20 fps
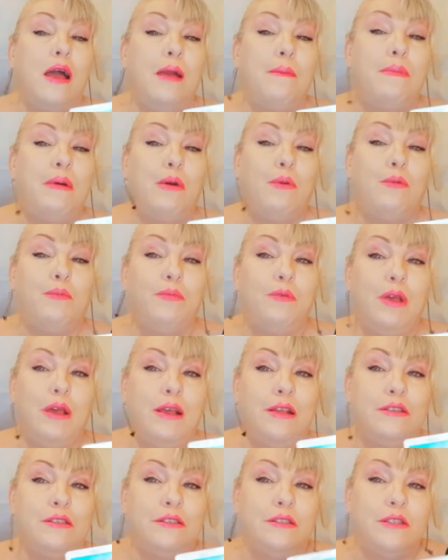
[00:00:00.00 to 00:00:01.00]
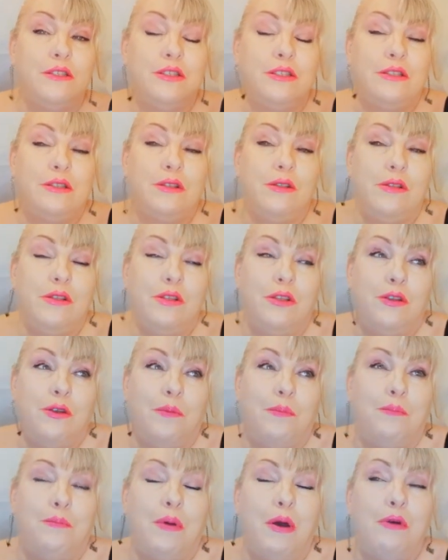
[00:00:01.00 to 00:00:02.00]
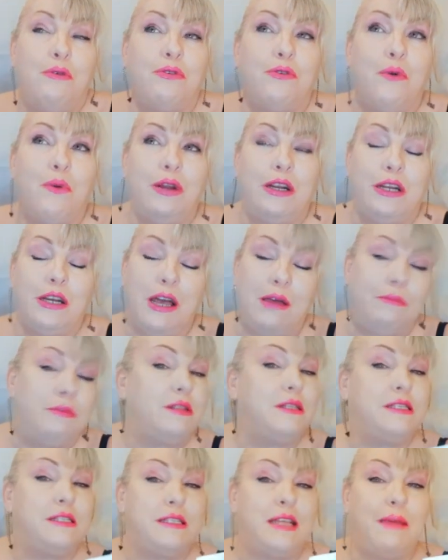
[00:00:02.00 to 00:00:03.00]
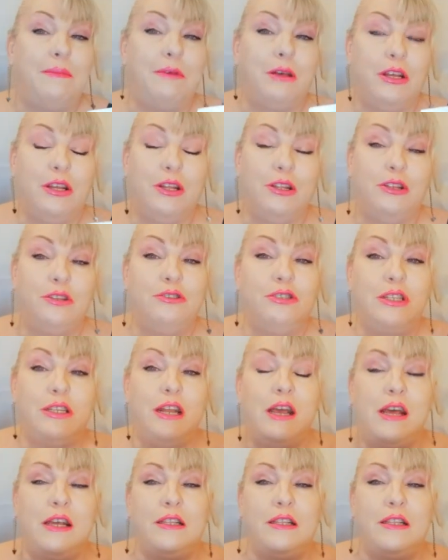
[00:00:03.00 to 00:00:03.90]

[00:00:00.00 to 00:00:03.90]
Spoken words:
But it's you're both going to come to the same conclusion